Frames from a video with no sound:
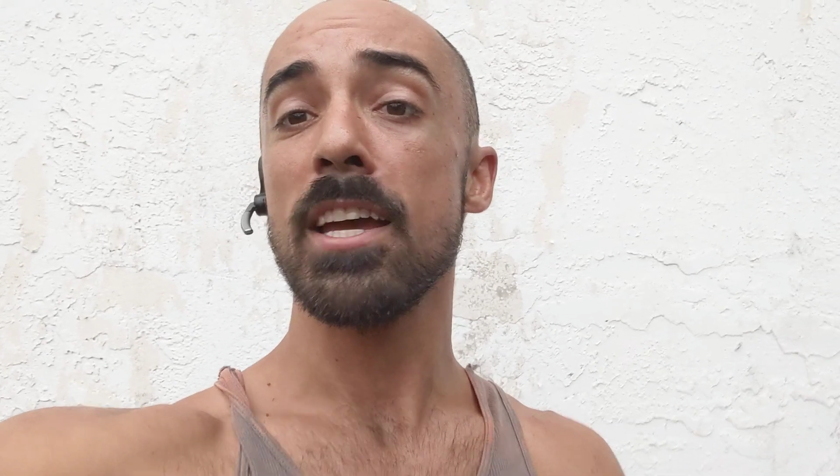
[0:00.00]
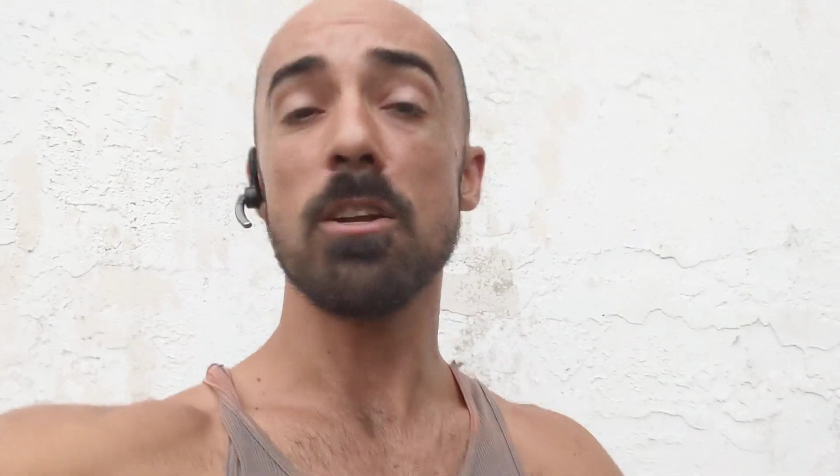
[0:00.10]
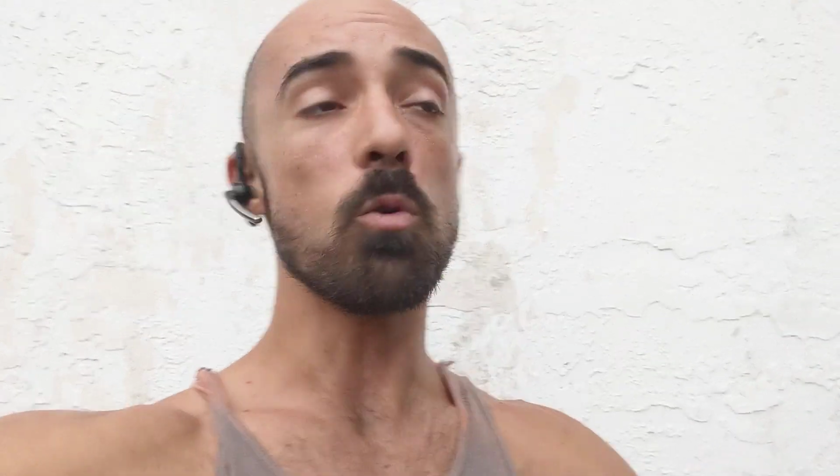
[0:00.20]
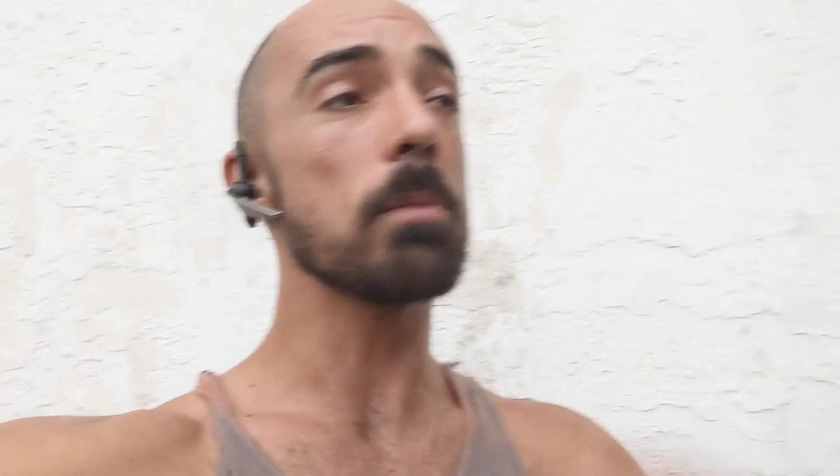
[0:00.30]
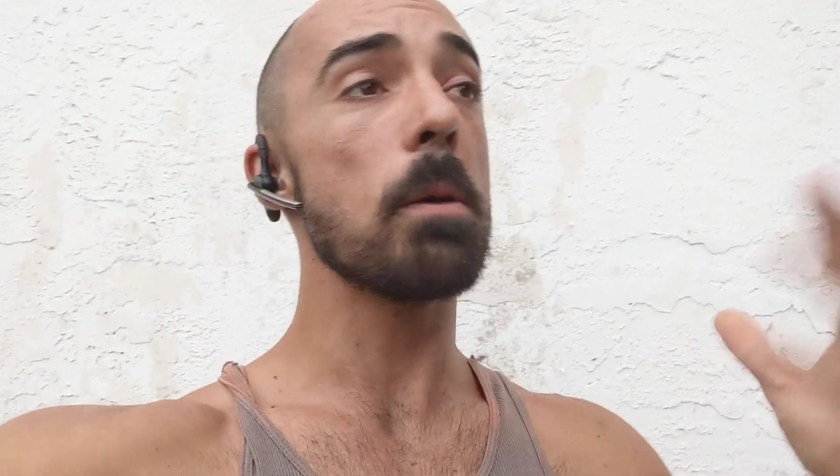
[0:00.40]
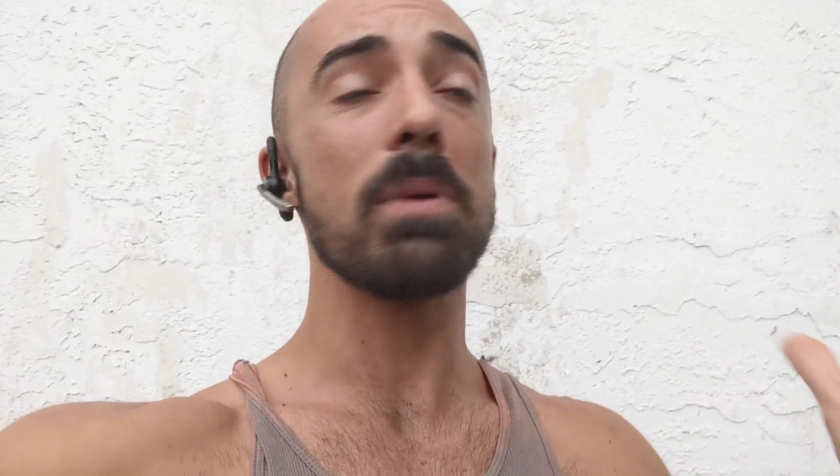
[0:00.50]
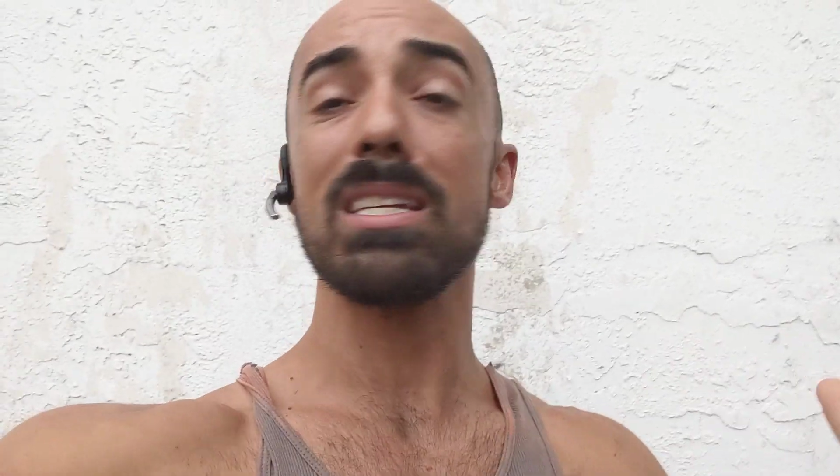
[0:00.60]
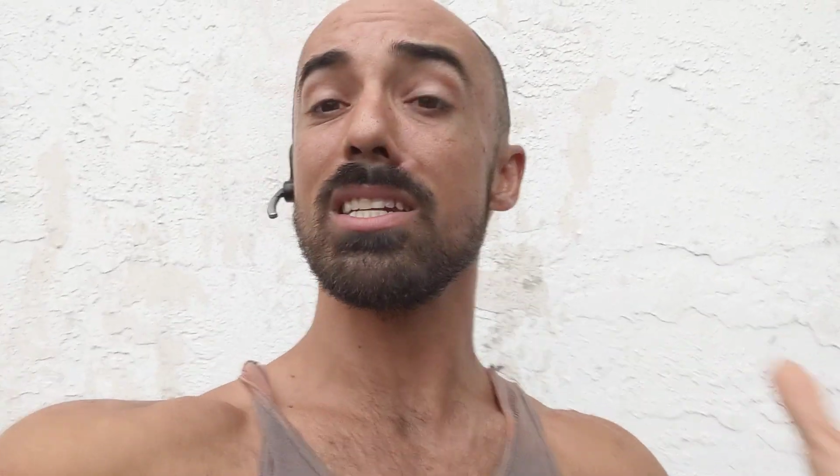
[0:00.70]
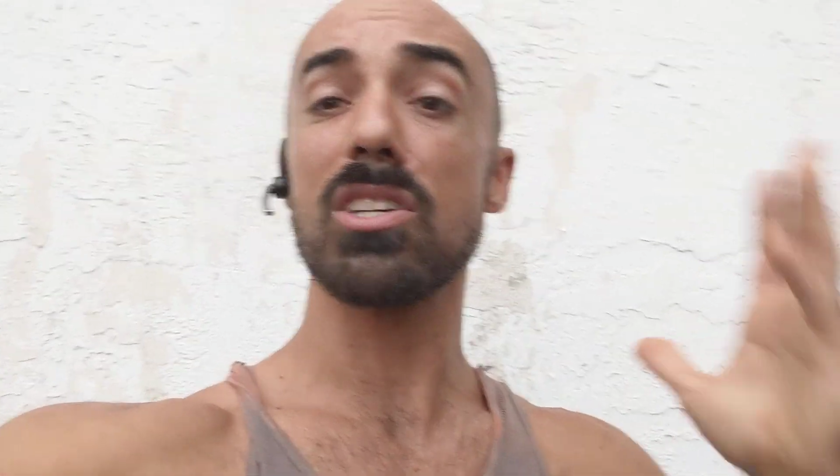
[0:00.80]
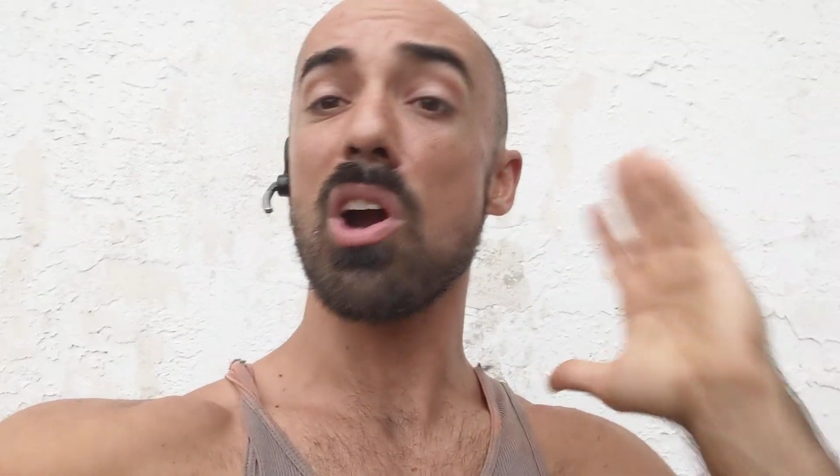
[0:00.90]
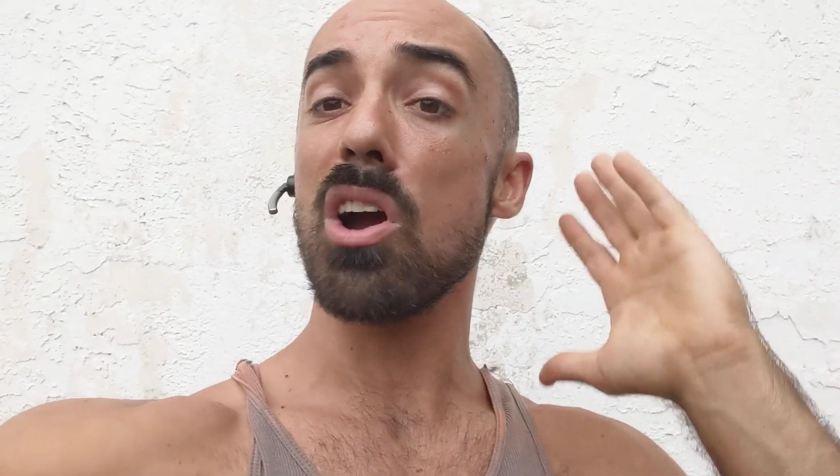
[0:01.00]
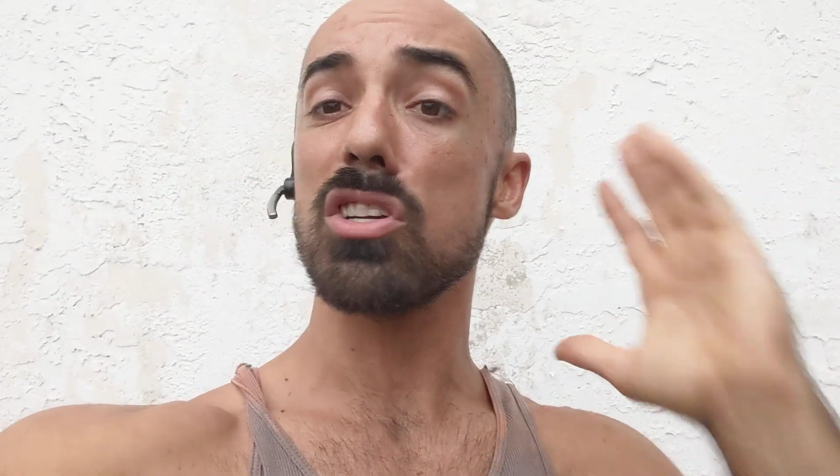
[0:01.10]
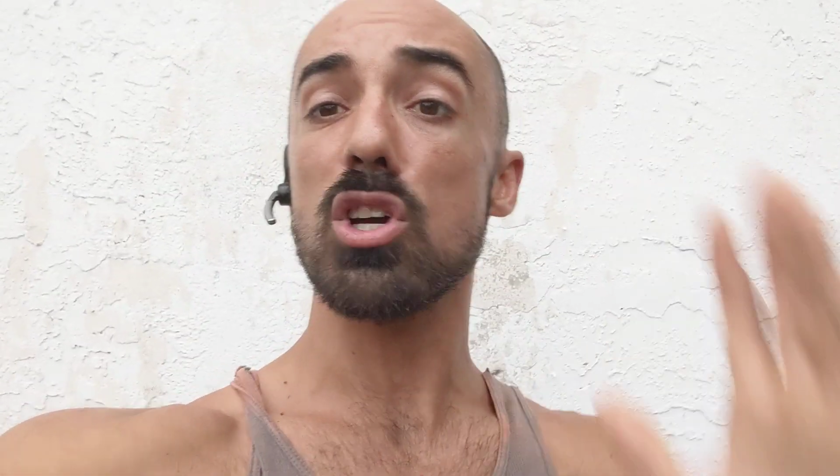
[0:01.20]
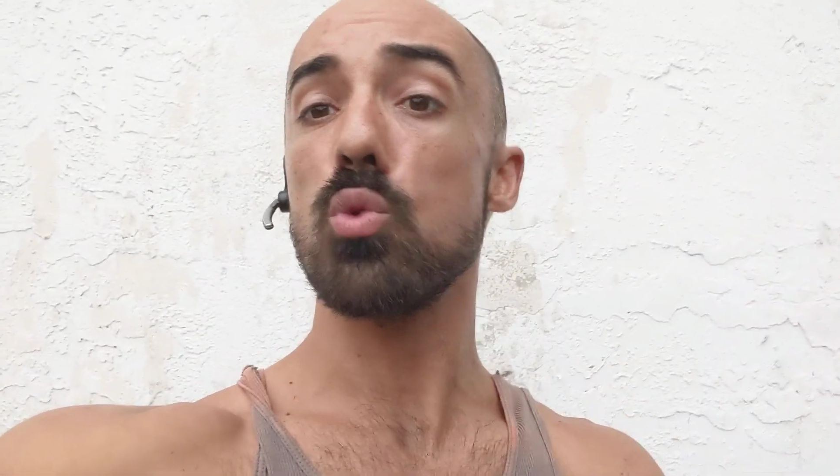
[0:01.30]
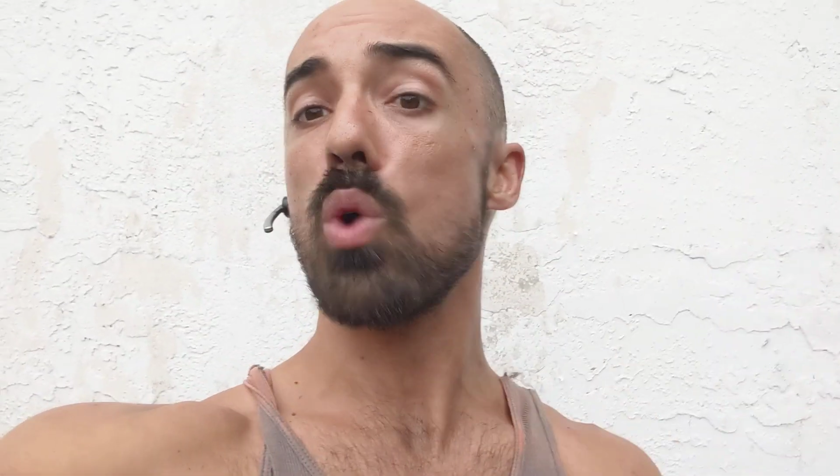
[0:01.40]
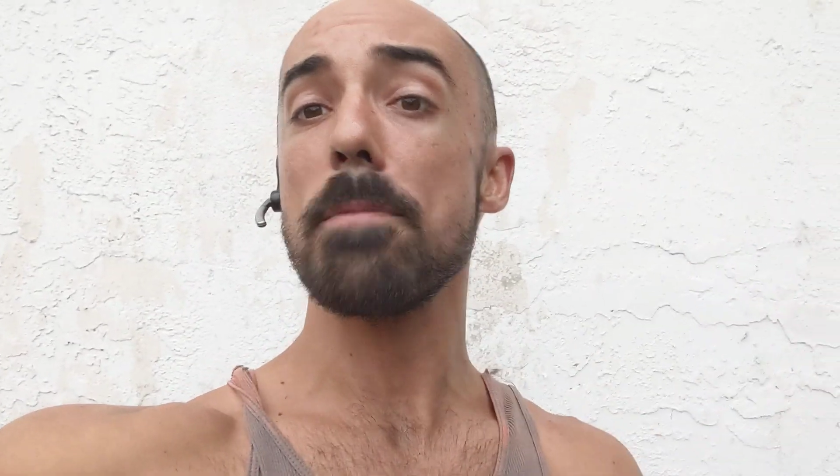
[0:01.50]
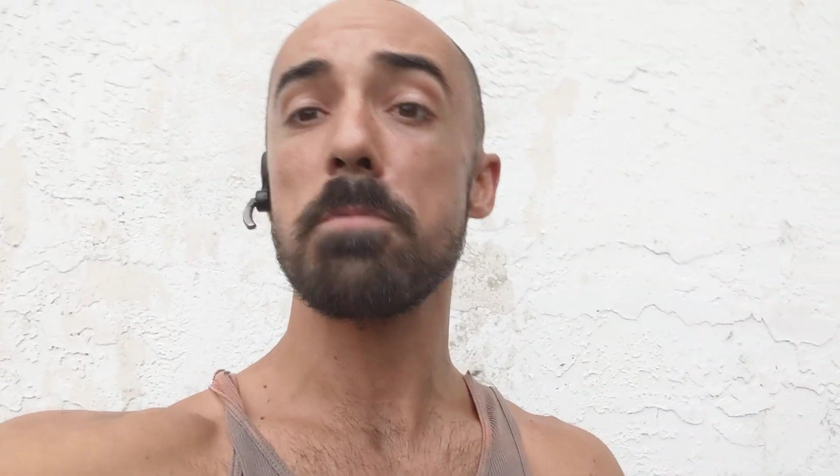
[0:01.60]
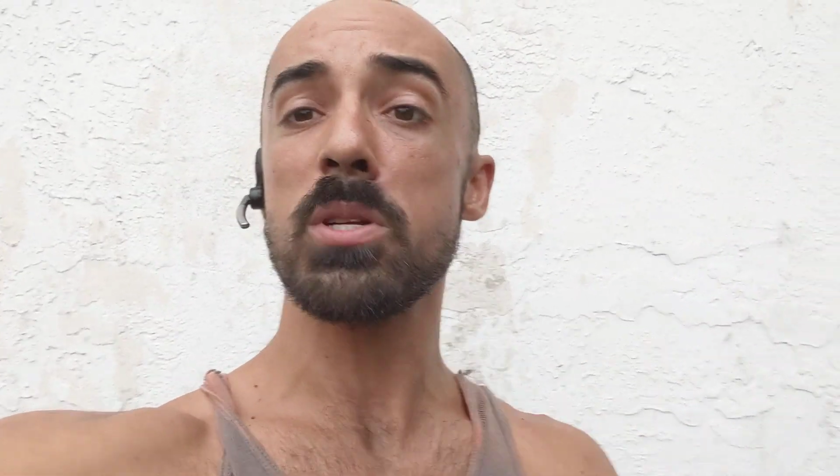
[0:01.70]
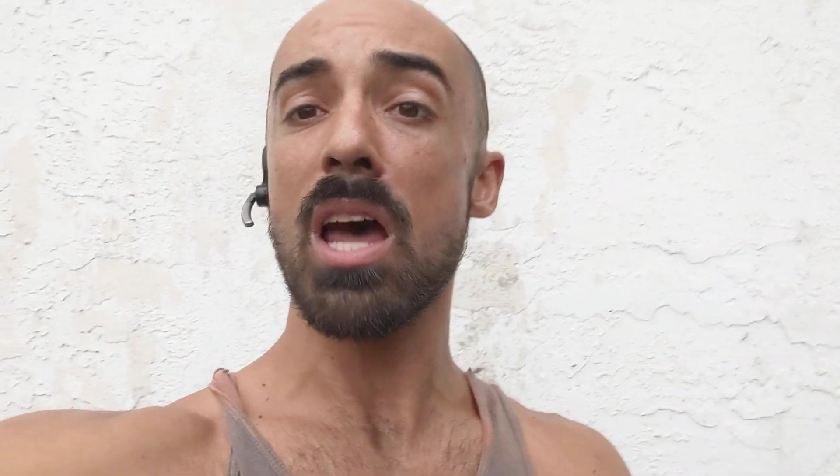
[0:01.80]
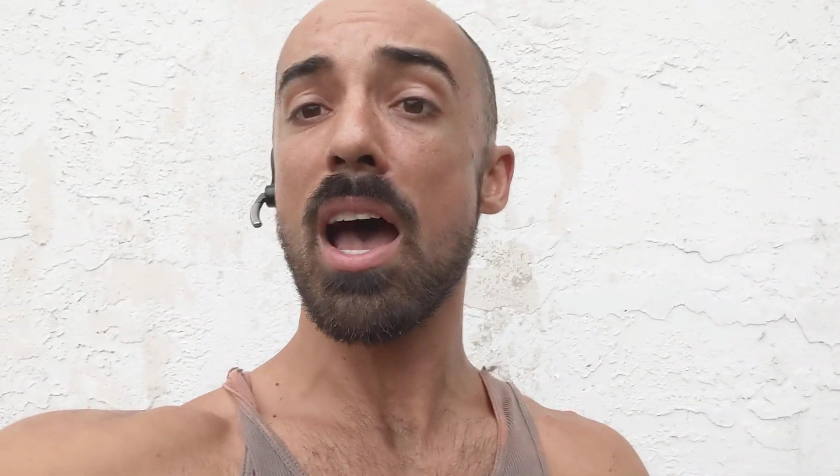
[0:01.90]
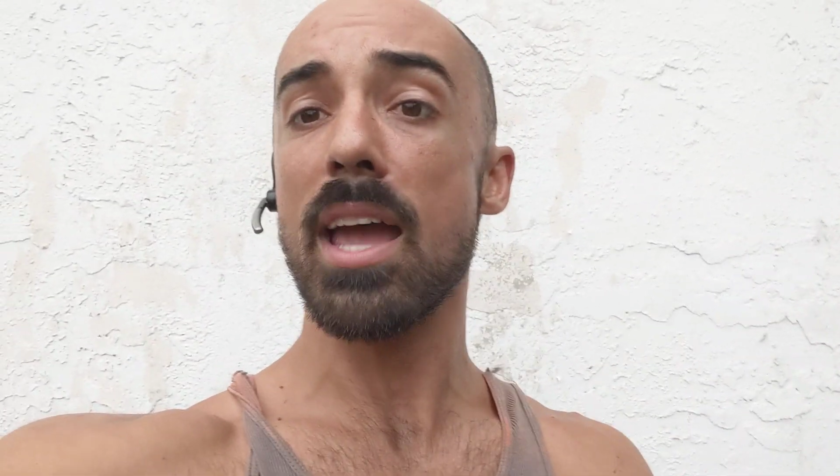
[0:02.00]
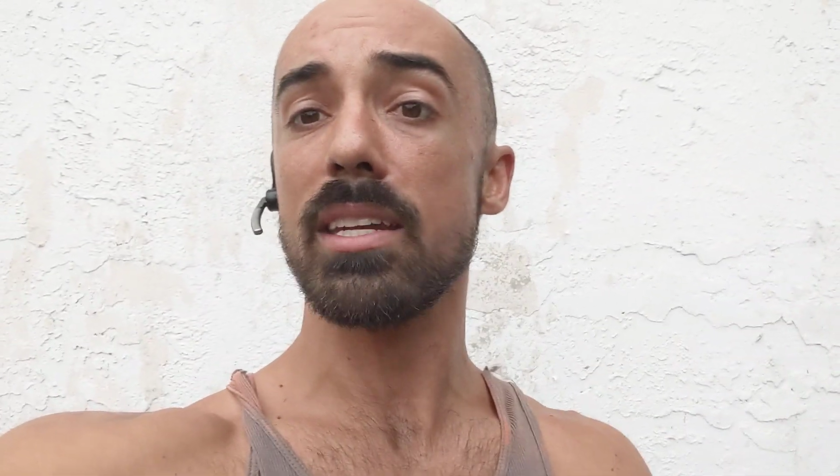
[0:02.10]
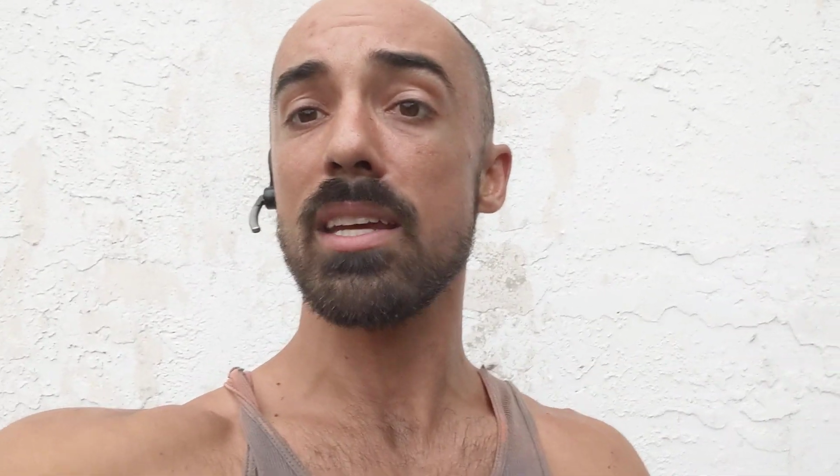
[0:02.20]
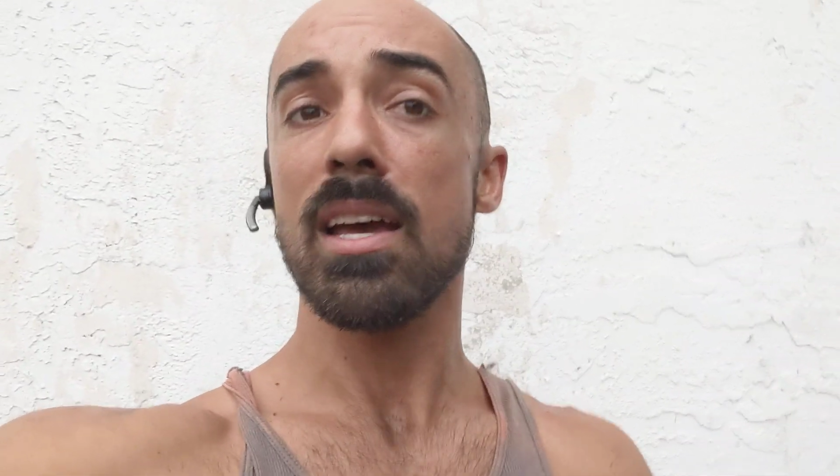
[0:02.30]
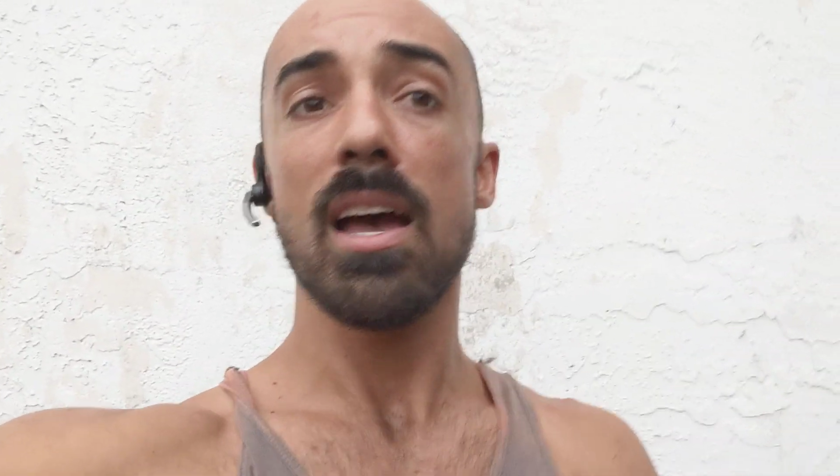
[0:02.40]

Don't worry about business cards, a website,